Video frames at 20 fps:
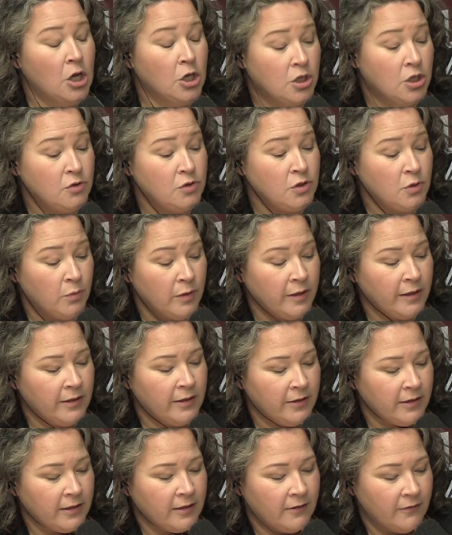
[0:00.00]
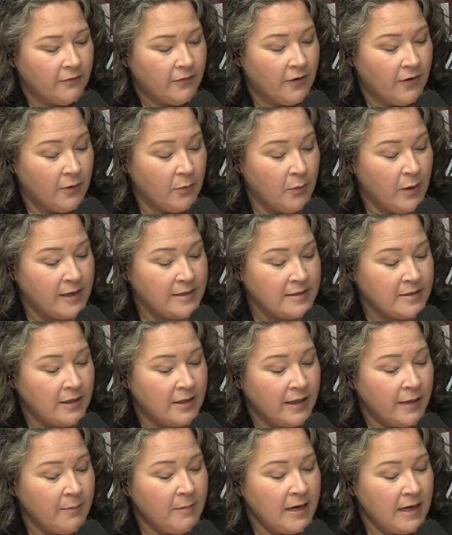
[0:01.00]
you should really look for ways to
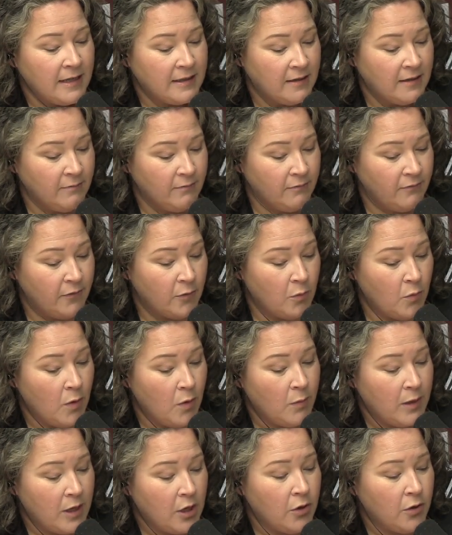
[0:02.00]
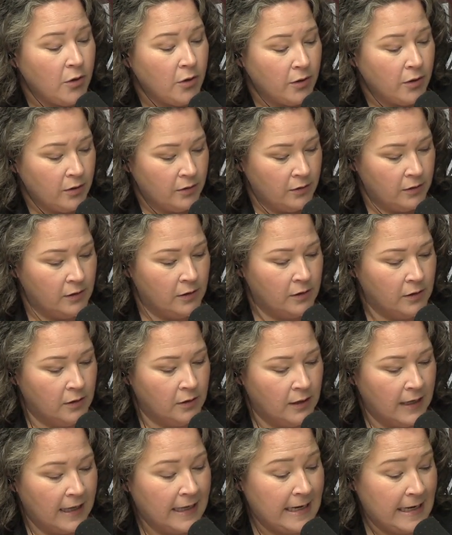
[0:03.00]
eliminate them for what we cook
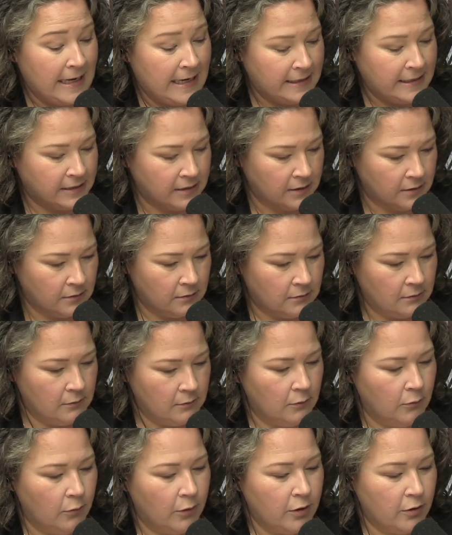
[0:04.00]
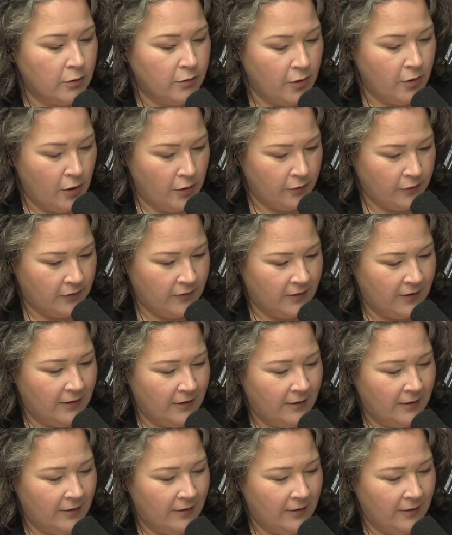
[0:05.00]
and eat. What are your thoughts